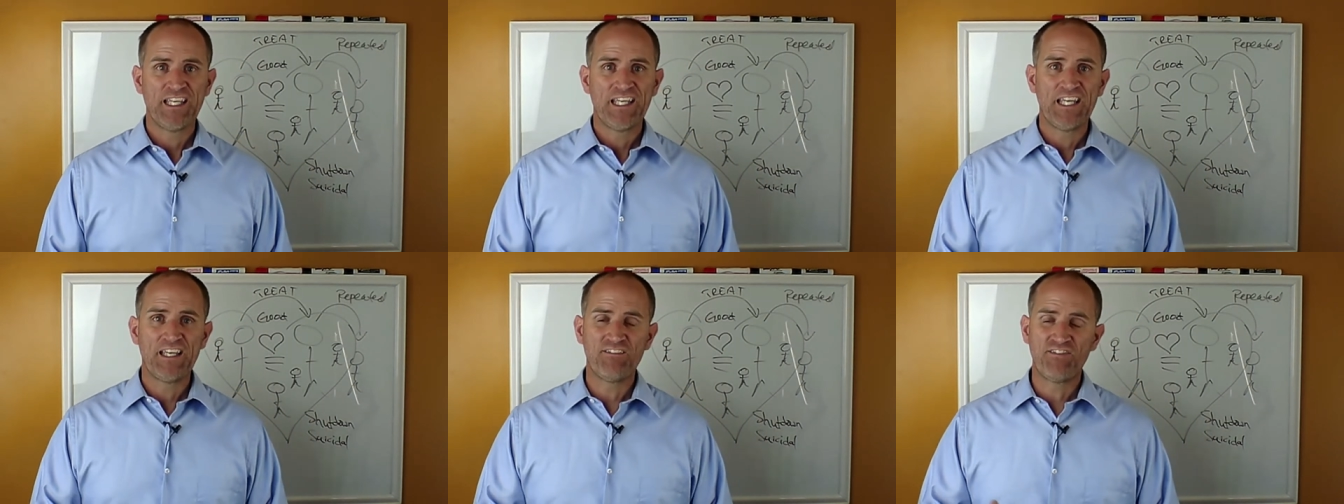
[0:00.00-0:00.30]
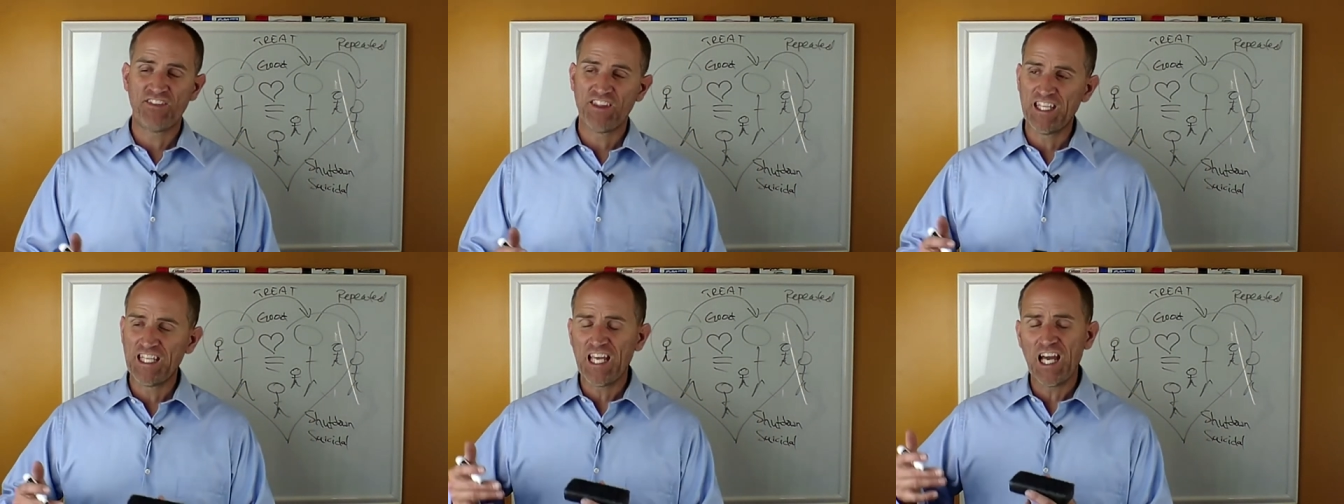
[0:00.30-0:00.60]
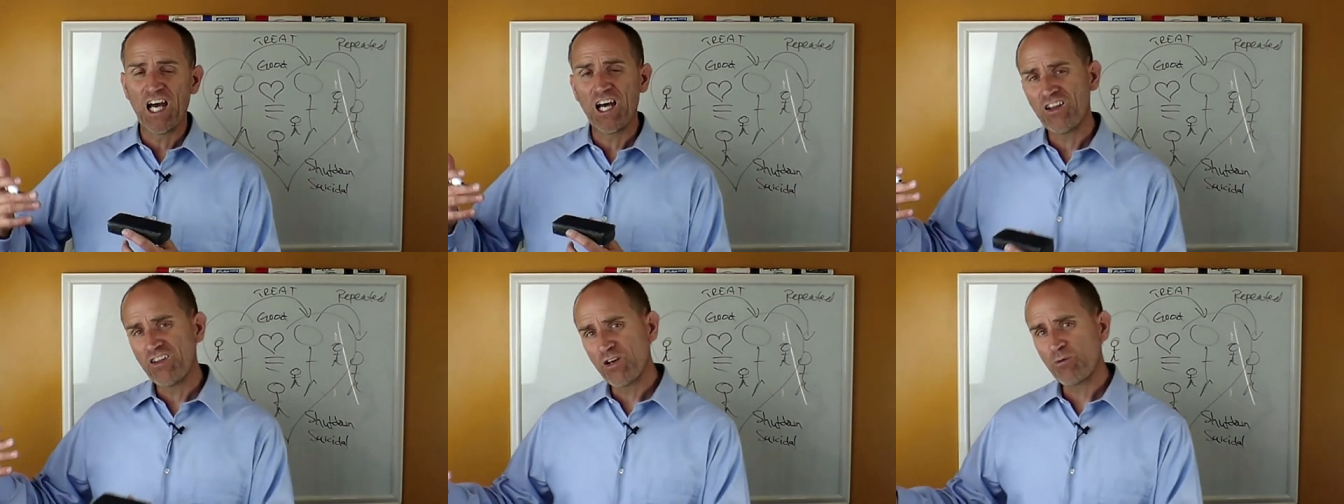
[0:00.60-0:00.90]
if the
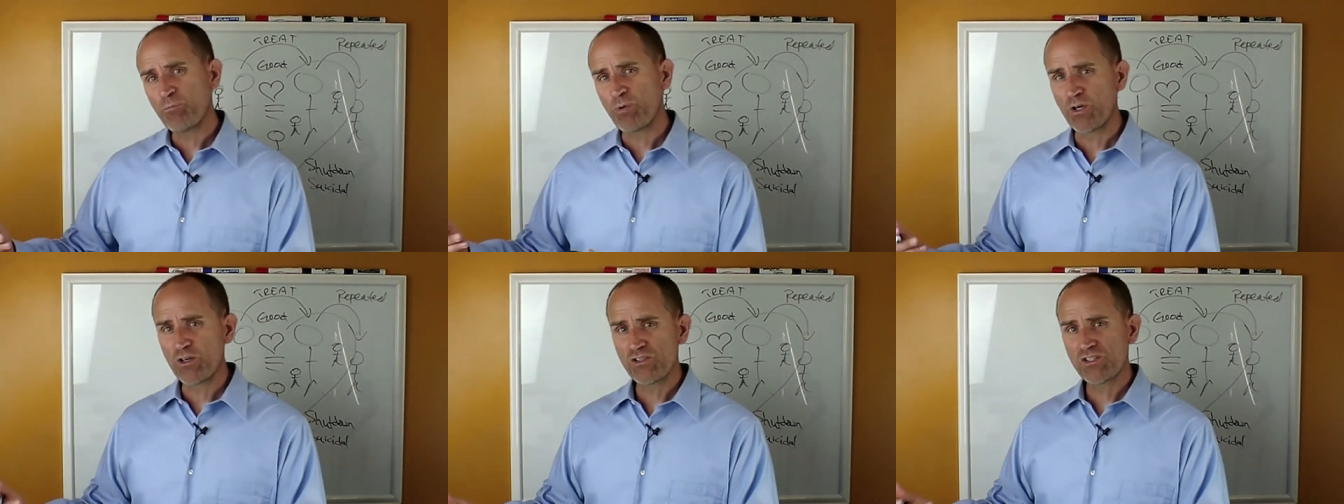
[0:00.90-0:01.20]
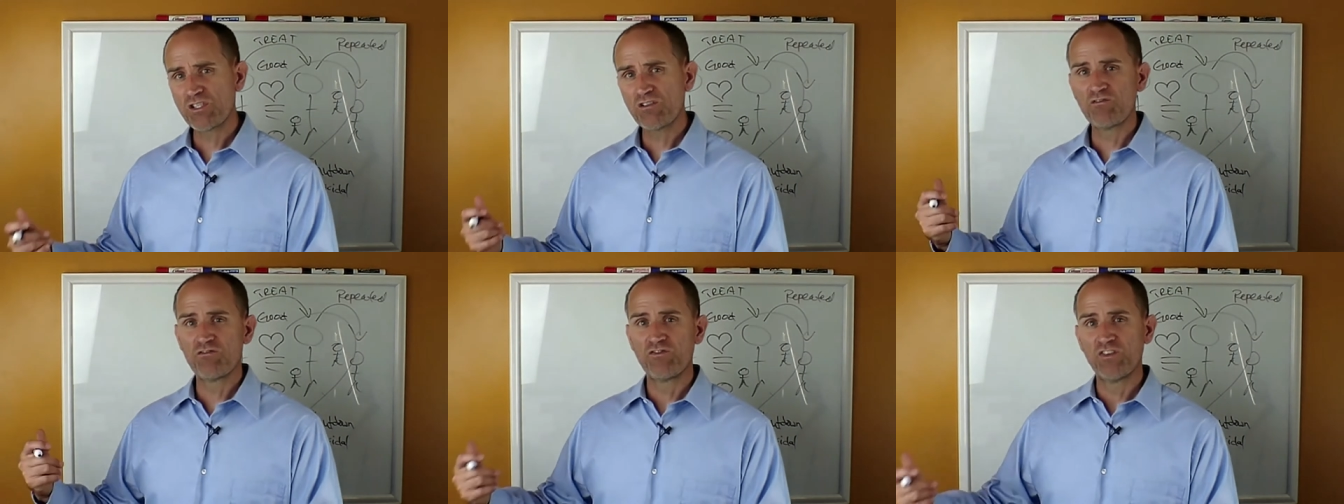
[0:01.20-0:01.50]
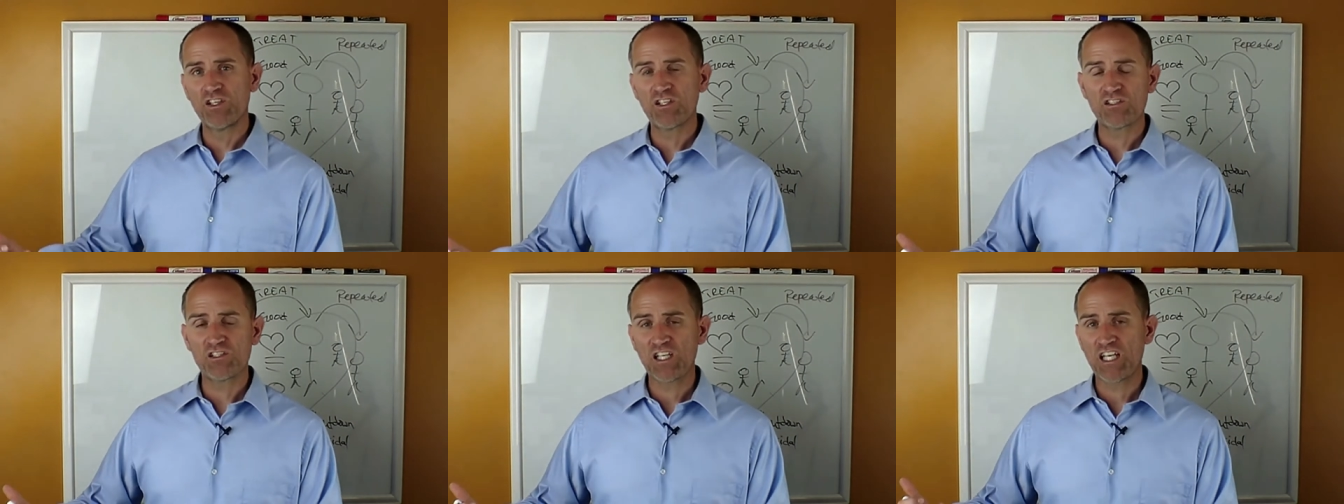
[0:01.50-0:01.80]
other person
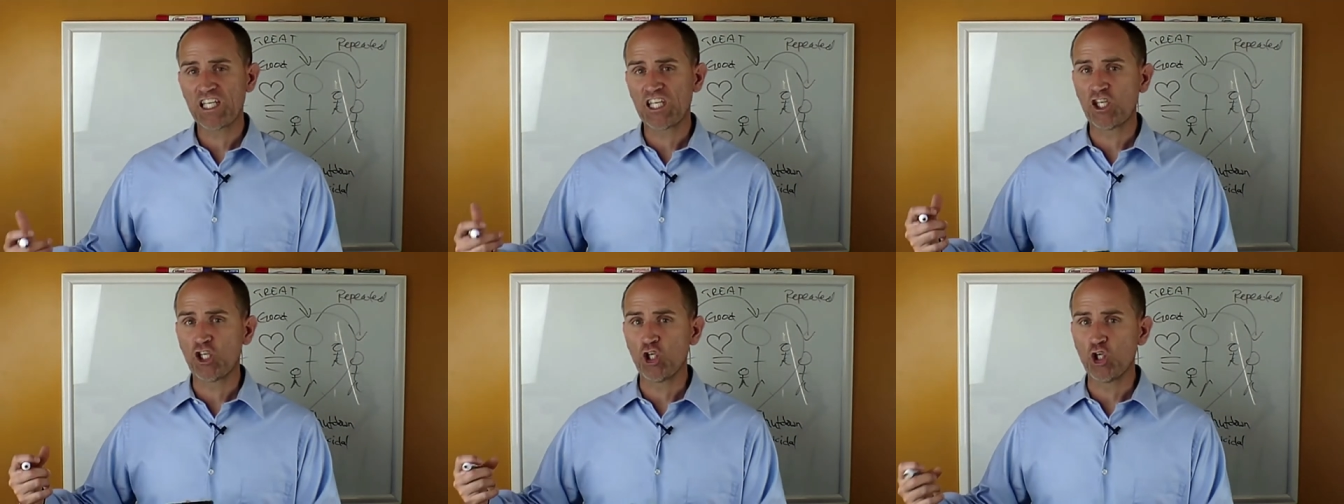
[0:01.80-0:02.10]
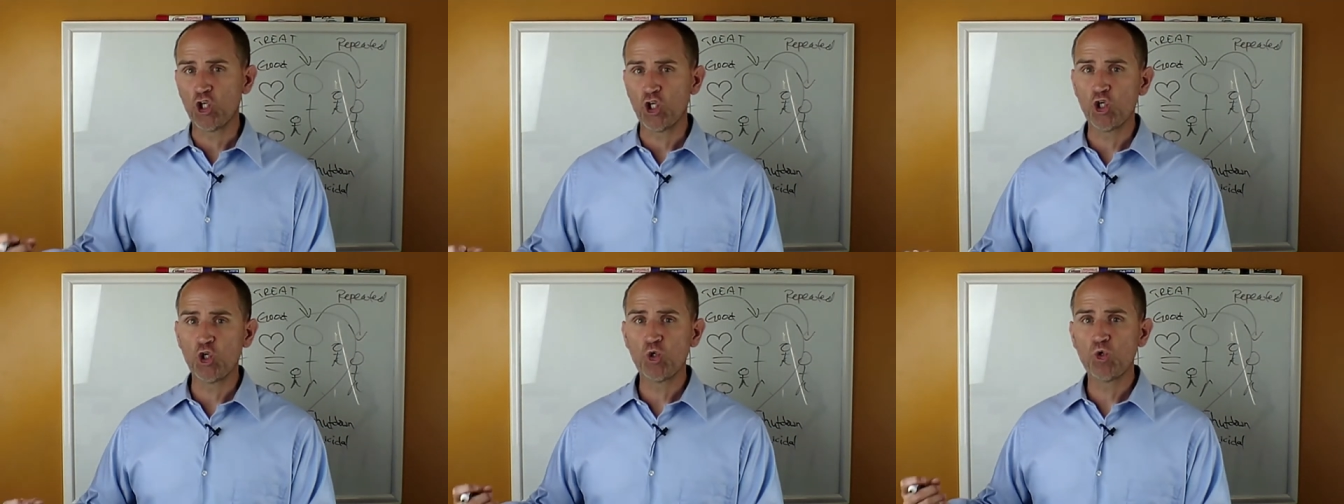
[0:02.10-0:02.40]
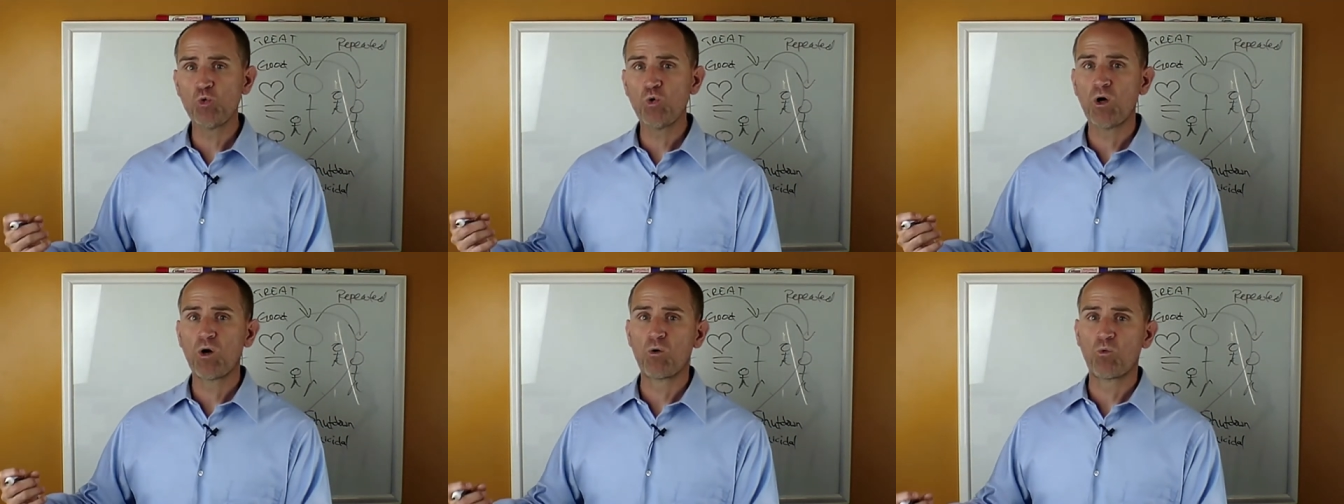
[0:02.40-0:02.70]
feels like
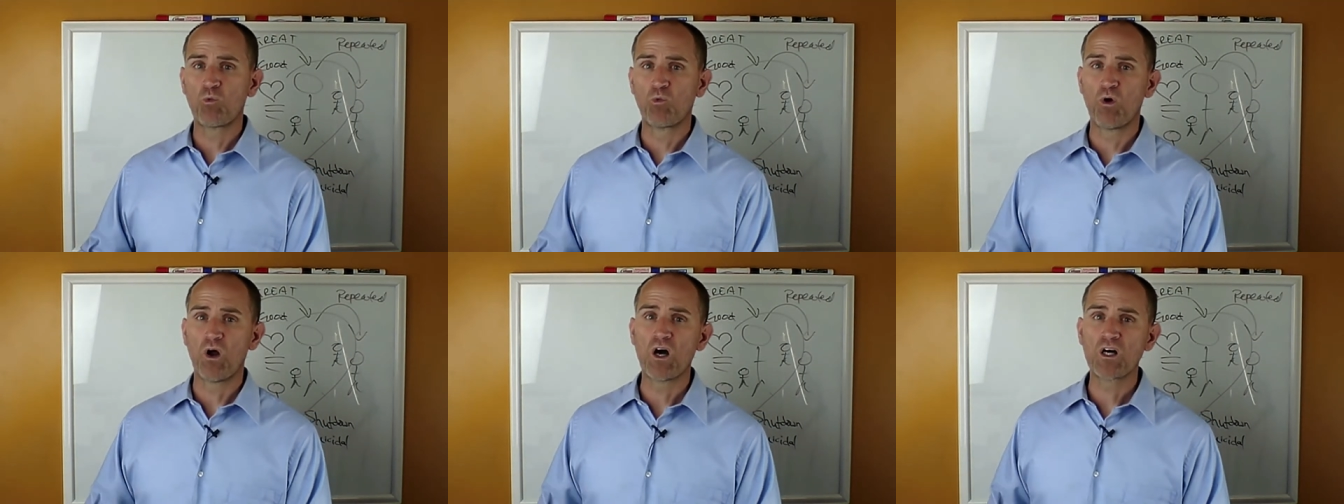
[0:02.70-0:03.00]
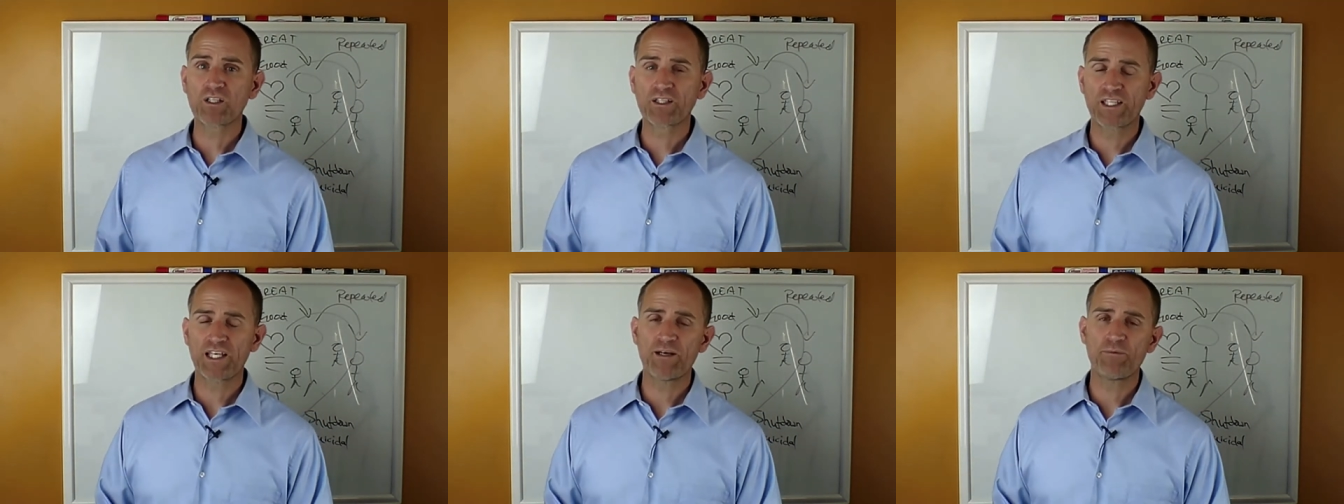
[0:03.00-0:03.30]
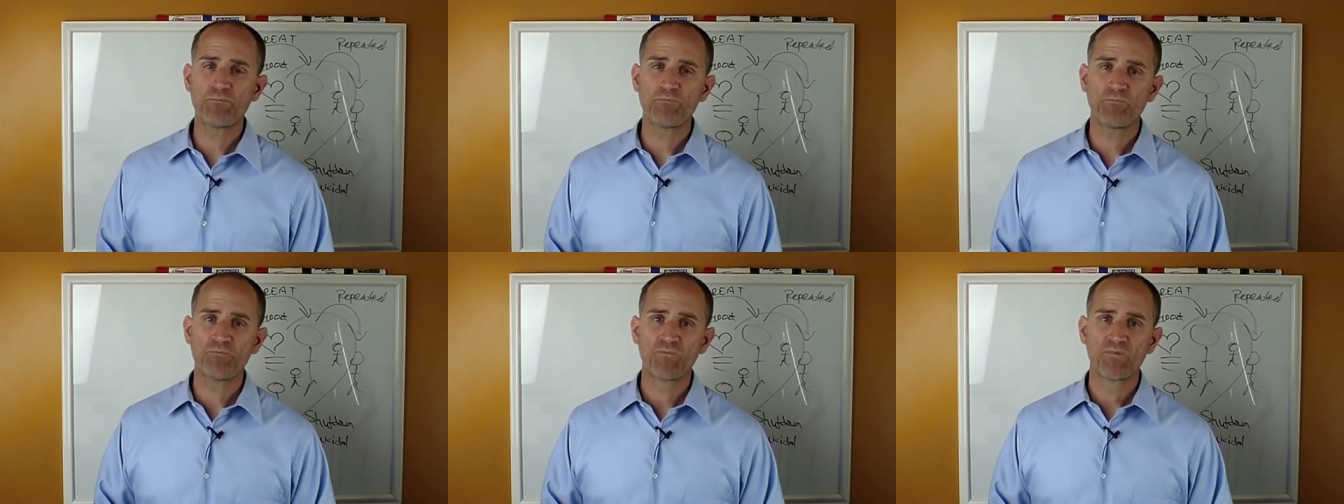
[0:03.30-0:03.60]
you wronged
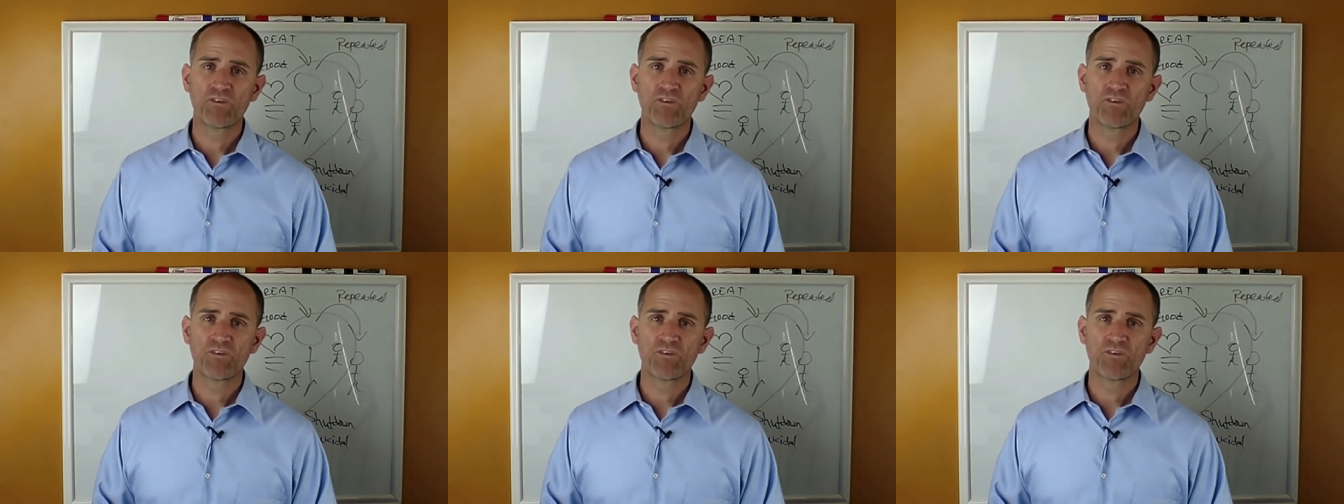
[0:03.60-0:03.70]
them,